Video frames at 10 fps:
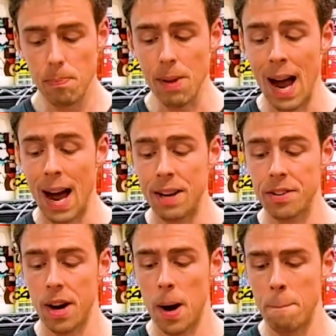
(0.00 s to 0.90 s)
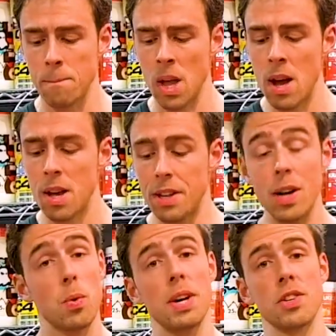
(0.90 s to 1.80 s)
And the
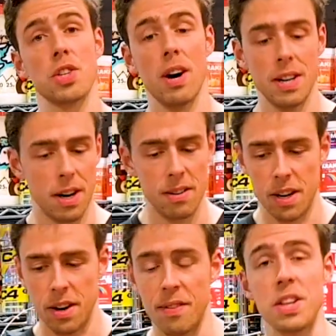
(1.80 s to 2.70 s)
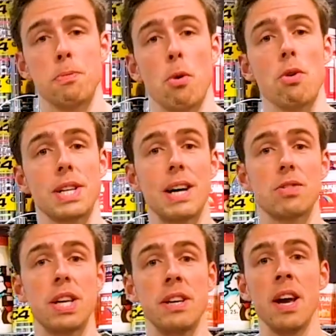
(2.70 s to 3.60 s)
liquid inside, I don't have anything to pour it out
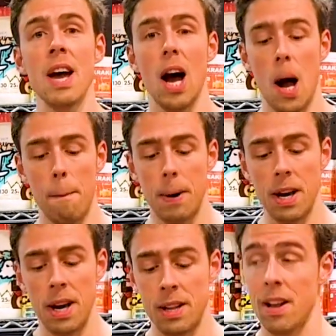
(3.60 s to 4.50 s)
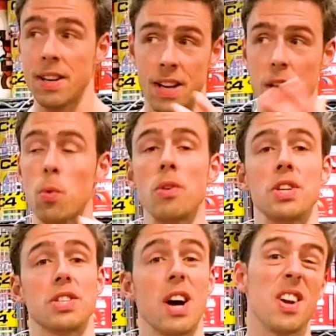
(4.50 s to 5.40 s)
in, but like the other ones,
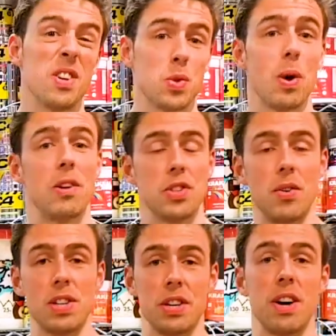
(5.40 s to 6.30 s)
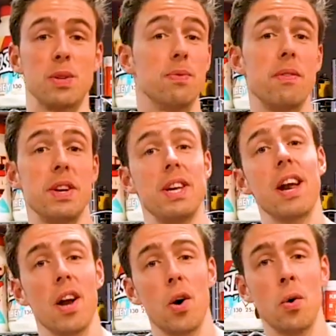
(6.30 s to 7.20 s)
it's coloured as well, so it's a nice vivid
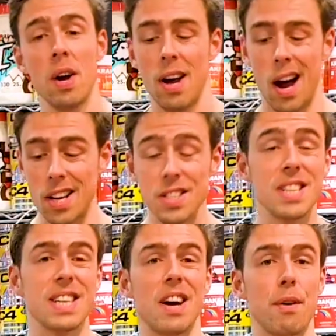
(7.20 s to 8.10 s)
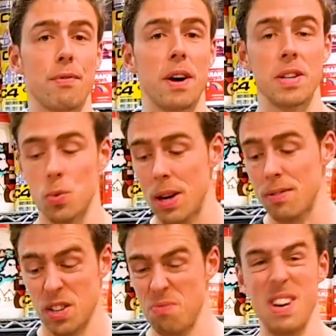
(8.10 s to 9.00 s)
yellow. So that's kind of fun as well,
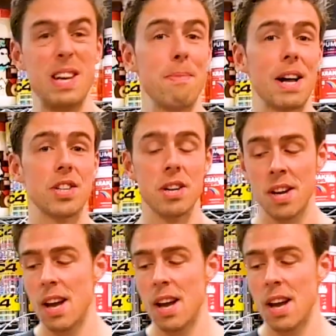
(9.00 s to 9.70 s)
doesn't really matter.